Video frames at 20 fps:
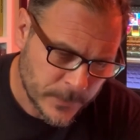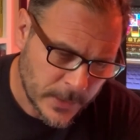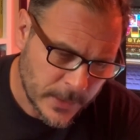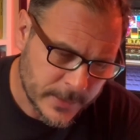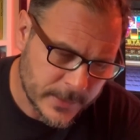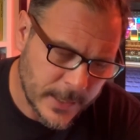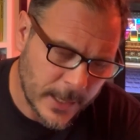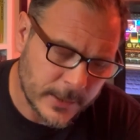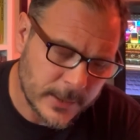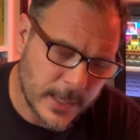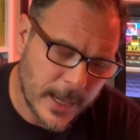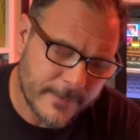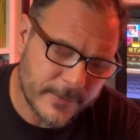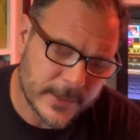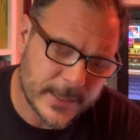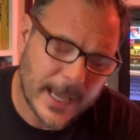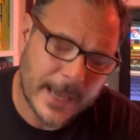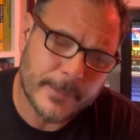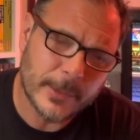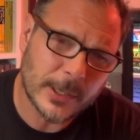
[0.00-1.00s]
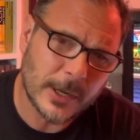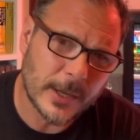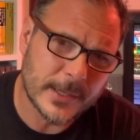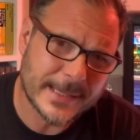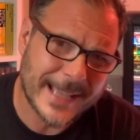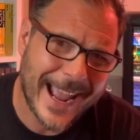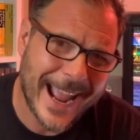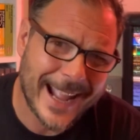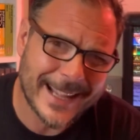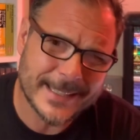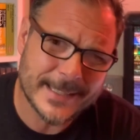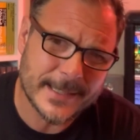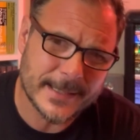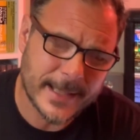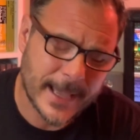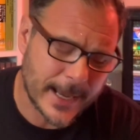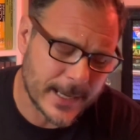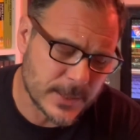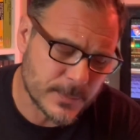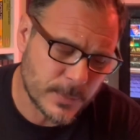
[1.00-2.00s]
The only other game I'd like to add to
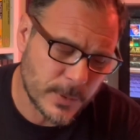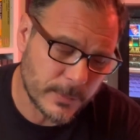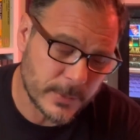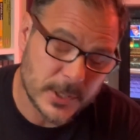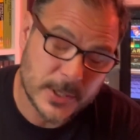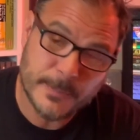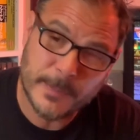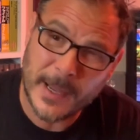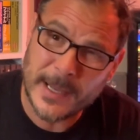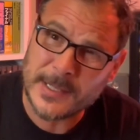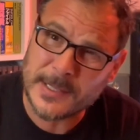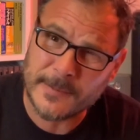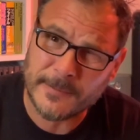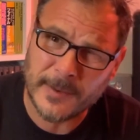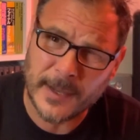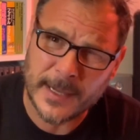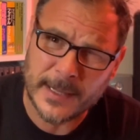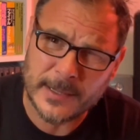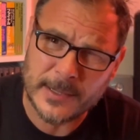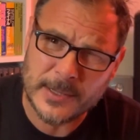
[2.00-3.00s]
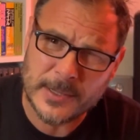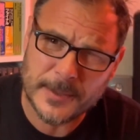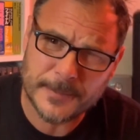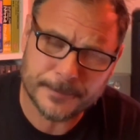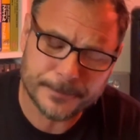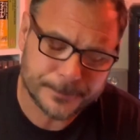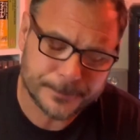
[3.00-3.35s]
that is probably Space Invaders.